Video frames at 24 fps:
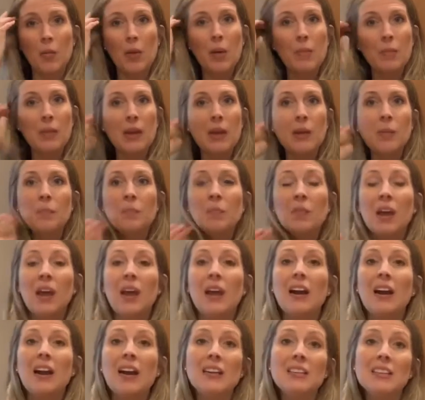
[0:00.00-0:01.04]
of a puppy,
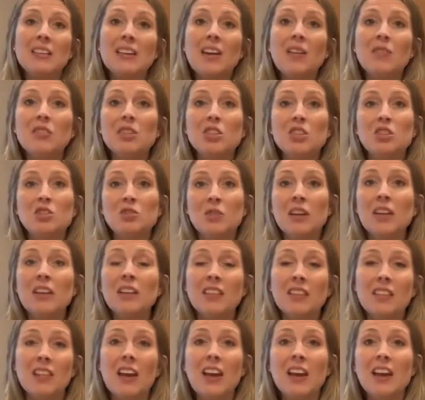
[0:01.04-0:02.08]
and it has enough
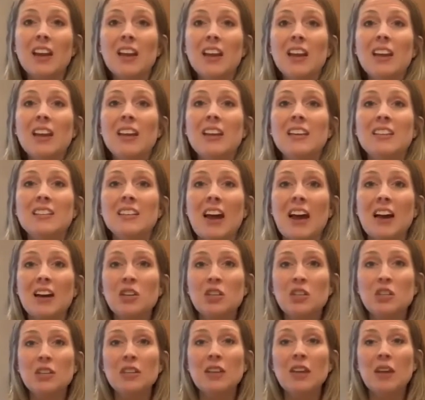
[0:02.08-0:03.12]
strength that he's
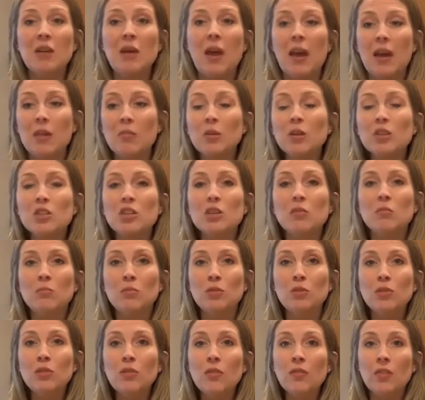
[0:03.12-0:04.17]
actually able to
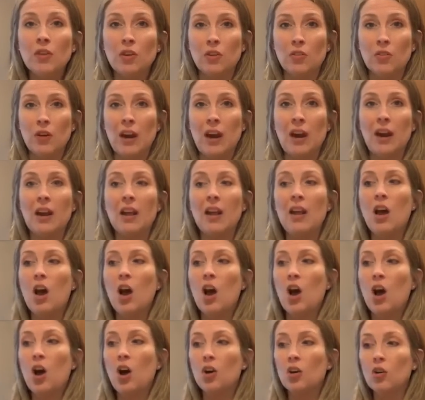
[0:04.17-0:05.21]
move the crate
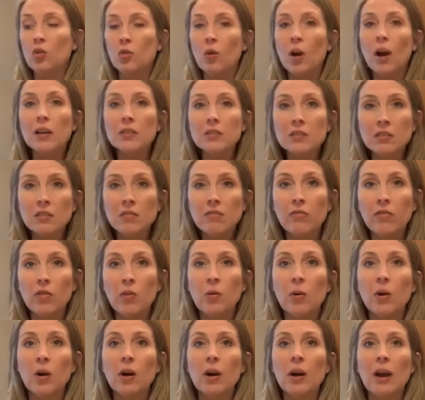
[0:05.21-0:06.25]
across the
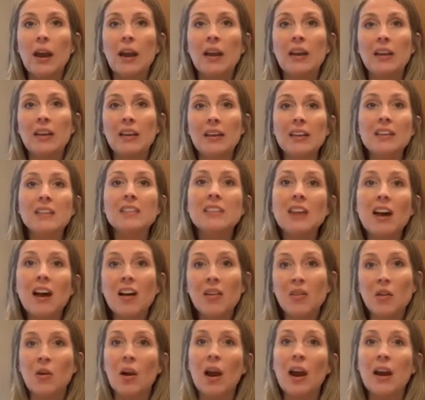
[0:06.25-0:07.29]
floor and get to
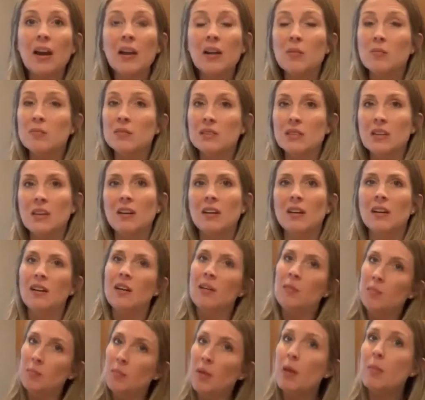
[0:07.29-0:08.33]
other items that
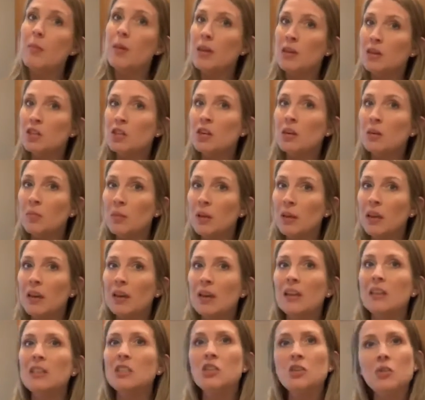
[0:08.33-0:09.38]
maybe he shouldn't be
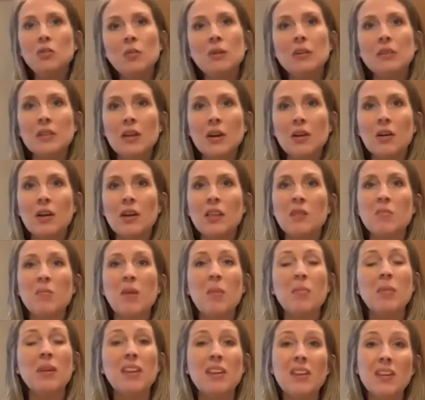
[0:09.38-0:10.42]
getting into and tearing them
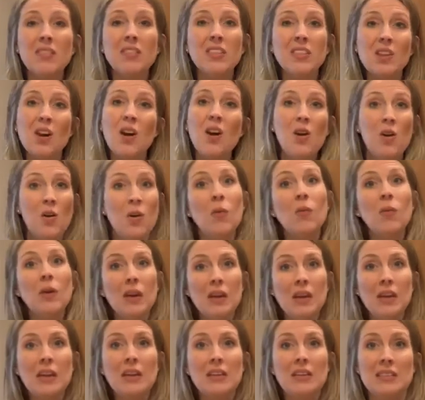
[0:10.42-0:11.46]
up even though
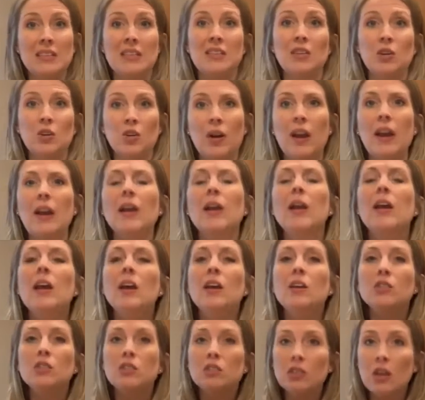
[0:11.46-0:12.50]
he's in the crate.
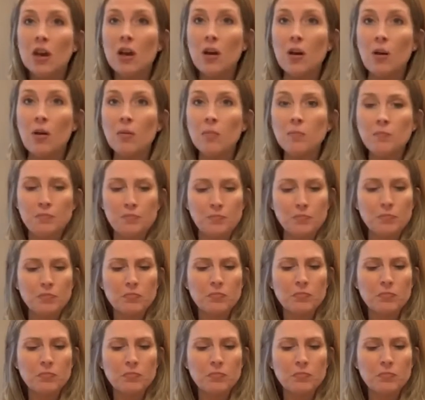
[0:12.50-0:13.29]
So